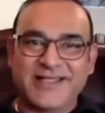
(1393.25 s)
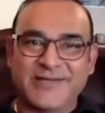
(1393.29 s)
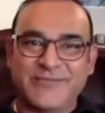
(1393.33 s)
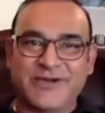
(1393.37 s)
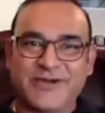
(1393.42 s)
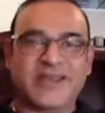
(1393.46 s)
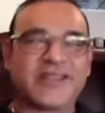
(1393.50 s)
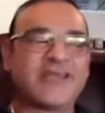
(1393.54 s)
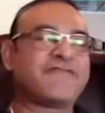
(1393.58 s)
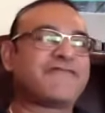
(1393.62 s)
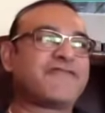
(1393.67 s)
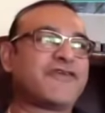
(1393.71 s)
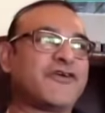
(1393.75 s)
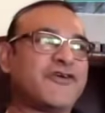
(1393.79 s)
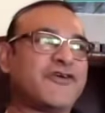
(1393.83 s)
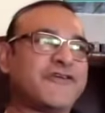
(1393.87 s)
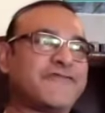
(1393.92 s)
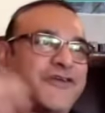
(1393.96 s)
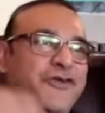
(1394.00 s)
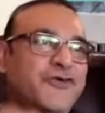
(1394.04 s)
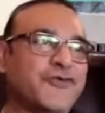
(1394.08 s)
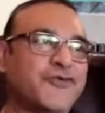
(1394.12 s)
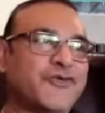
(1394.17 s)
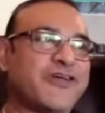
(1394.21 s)
But if
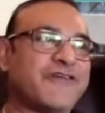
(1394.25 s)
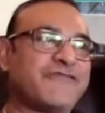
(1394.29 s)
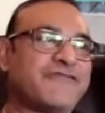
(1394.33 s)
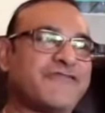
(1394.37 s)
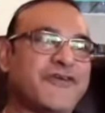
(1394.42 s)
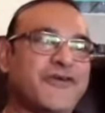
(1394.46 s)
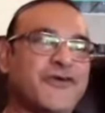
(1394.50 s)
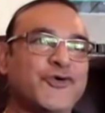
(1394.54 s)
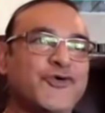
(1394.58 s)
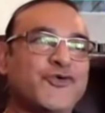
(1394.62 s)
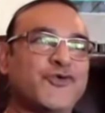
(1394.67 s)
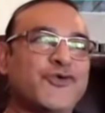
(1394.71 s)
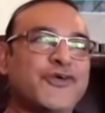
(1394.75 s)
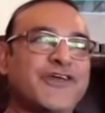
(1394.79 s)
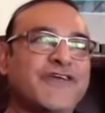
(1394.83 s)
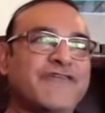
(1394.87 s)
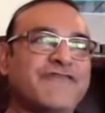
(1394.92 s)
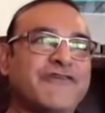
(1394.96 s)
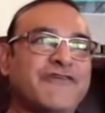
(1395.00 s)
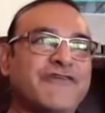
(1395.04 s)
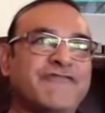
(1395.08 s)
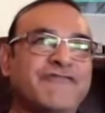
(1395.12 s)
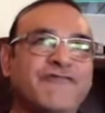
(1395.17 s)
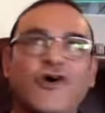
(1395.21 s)

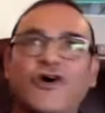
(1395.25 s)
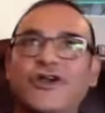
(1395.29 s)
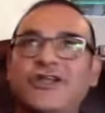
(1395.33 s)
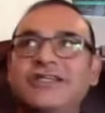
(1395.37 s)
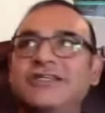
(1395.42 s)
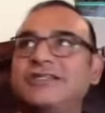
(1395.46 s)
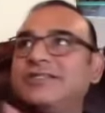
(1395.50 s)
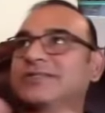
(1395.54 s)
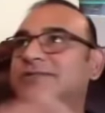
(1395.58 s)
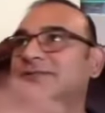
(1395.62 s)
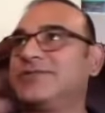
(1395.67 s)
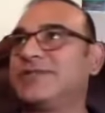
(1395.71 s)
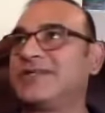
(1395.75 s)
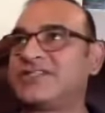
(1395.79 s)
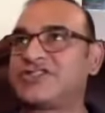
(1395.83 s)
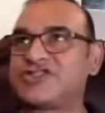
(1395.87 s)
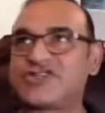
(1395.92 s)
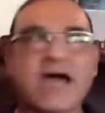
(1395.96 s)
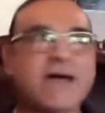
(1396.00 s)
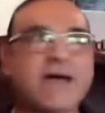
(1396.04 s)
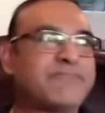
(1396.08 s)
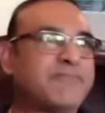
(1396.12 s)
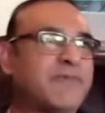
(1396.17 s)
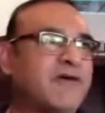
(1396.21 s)
you fall into the
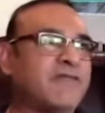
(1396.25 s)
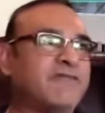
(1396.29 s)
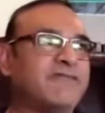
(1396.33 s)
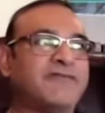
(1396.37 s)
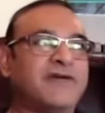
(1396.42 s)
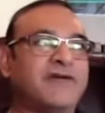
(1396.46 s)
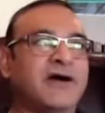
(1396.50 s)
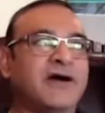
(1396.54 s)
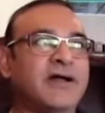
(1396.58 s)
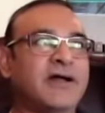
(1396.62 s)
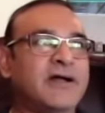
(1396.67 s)
trap of